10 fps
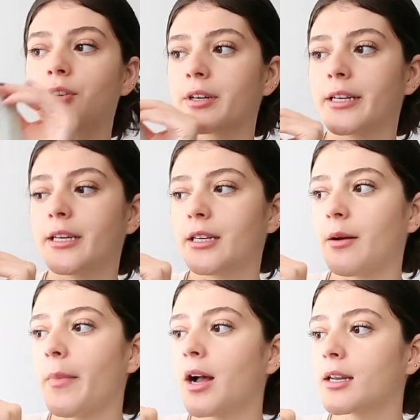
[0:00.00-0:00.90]
green
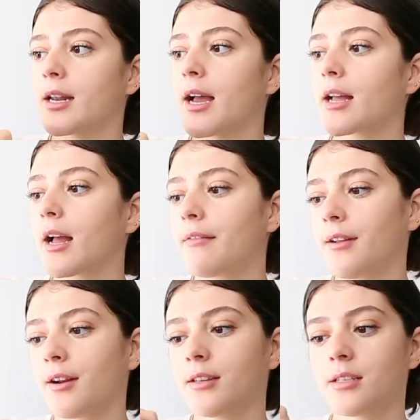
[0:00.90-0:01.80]
mock neck. I
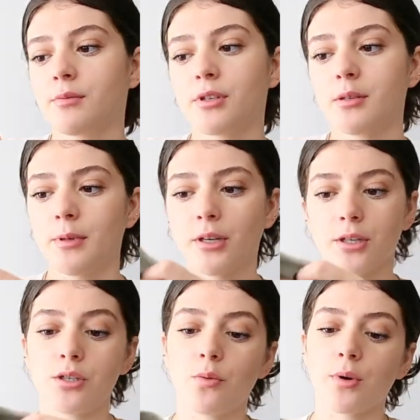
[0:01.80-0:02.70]
figured this would just be
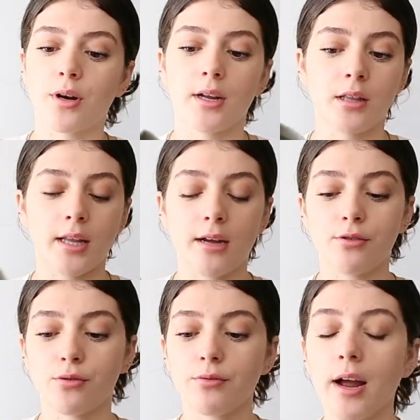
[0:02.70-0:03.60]
good to work and
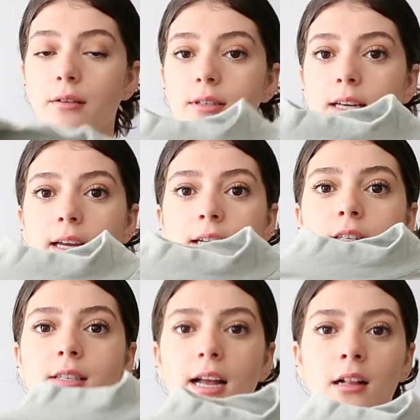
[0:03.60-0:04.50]
lounge around
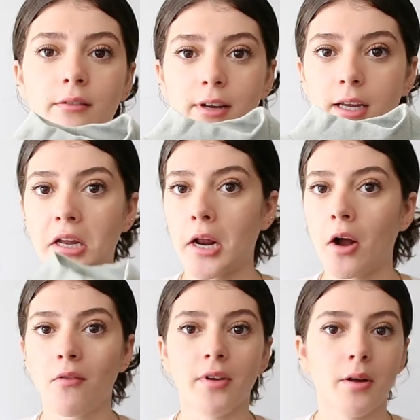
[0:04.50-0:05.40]
and just elevate an
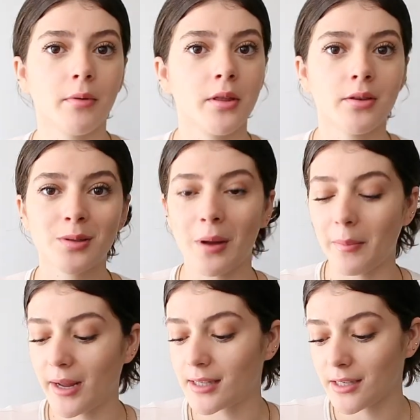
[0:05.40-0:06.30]
outfit with
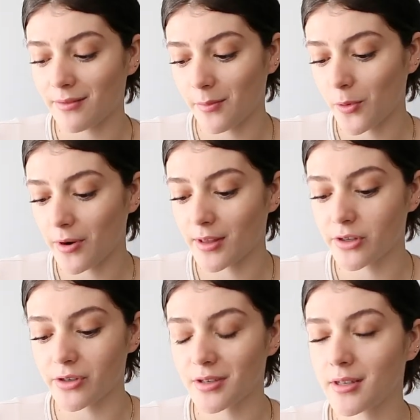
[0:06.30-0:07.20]
sweatpants even more
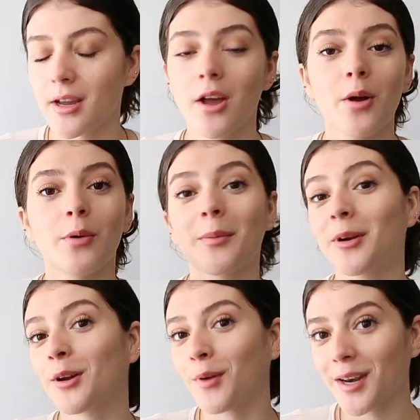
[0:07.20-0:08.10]
than just what
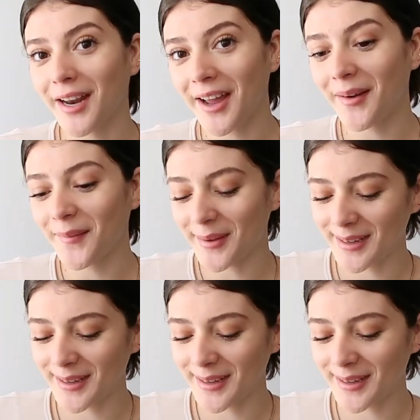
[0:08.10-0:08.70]
I'm wearing right now.